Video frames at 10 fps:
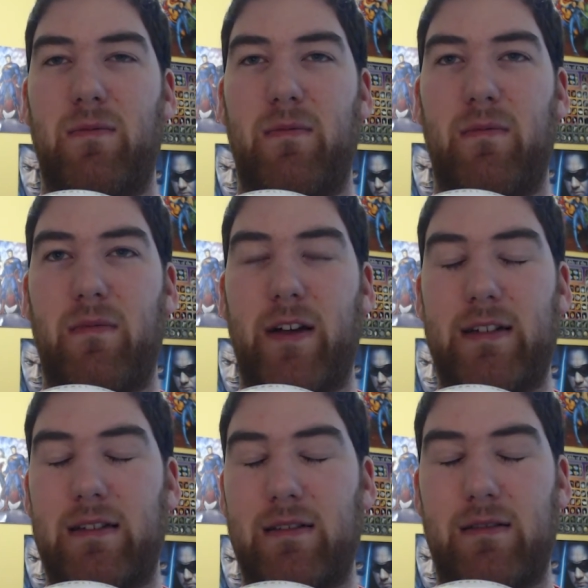like,
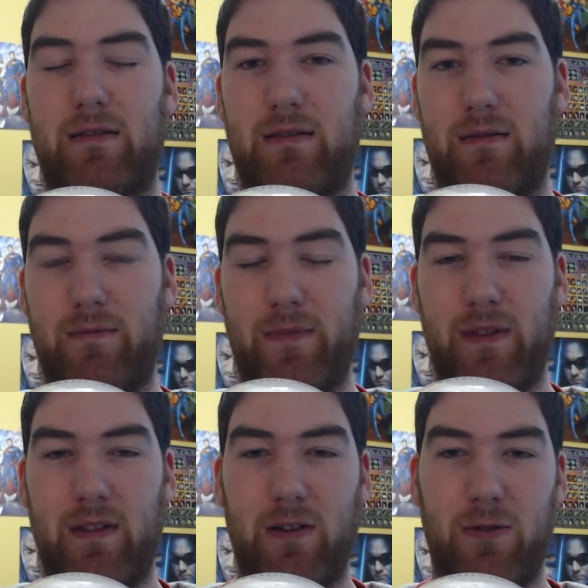
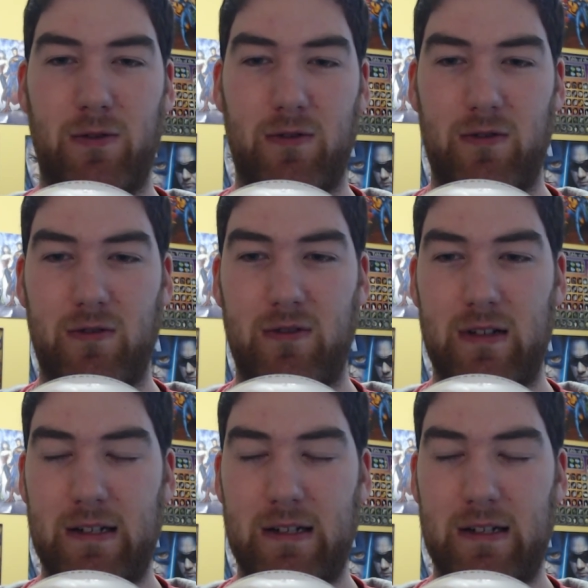the whole